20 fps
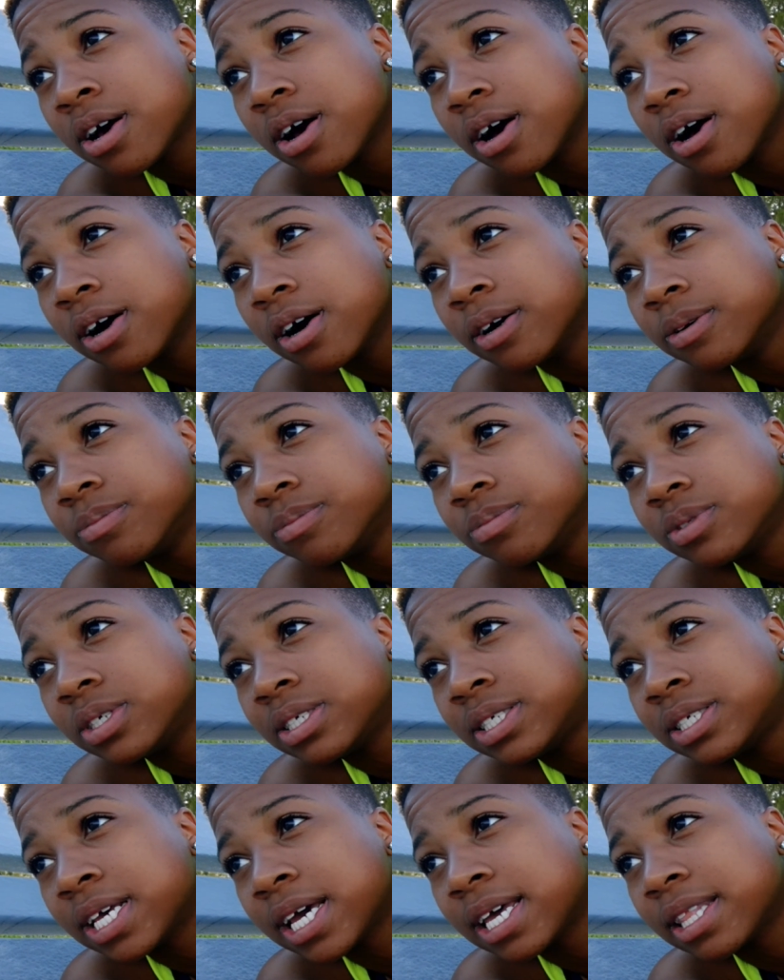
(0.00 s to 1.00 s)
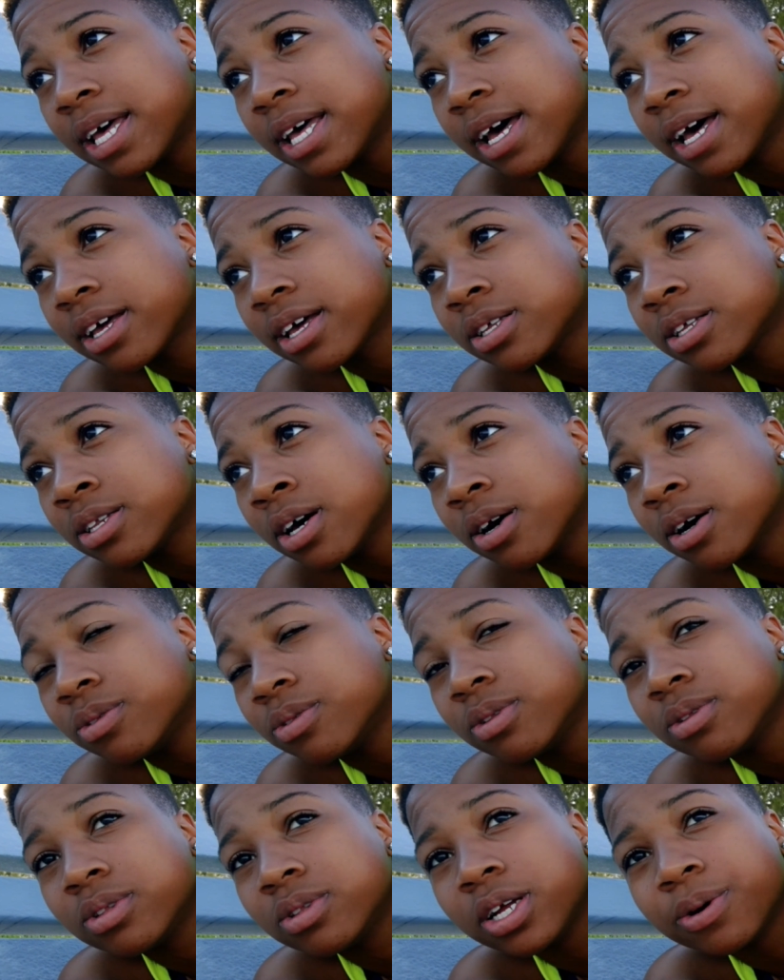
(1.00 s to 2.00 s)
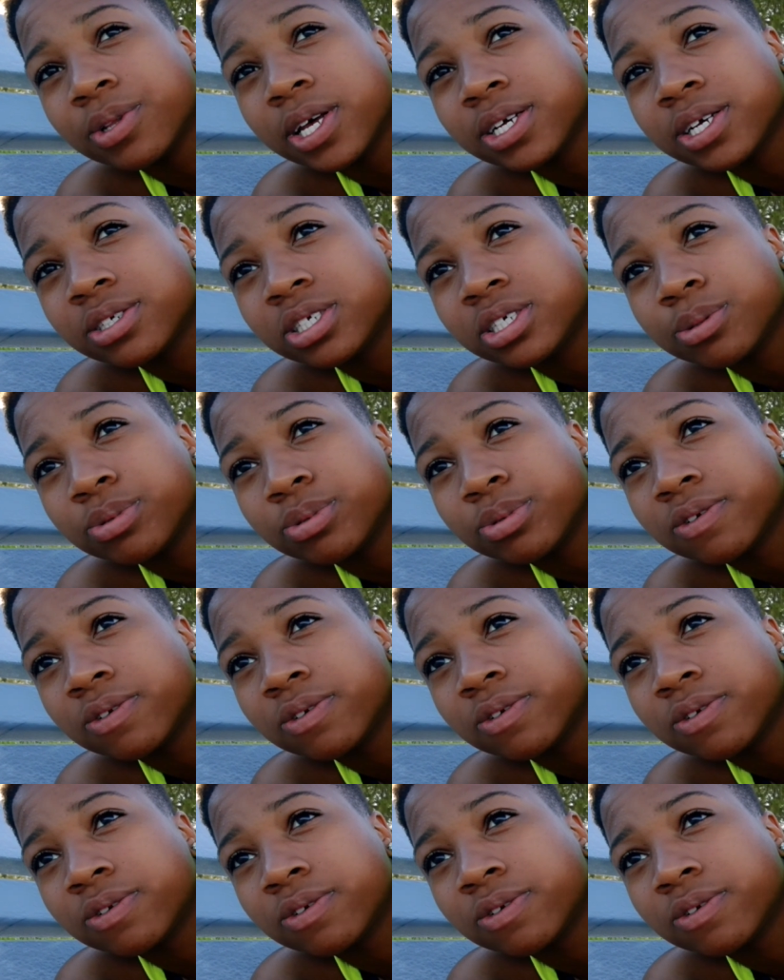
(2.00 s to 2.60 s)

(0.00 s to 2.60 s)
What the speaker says: to say that, you know, their relationship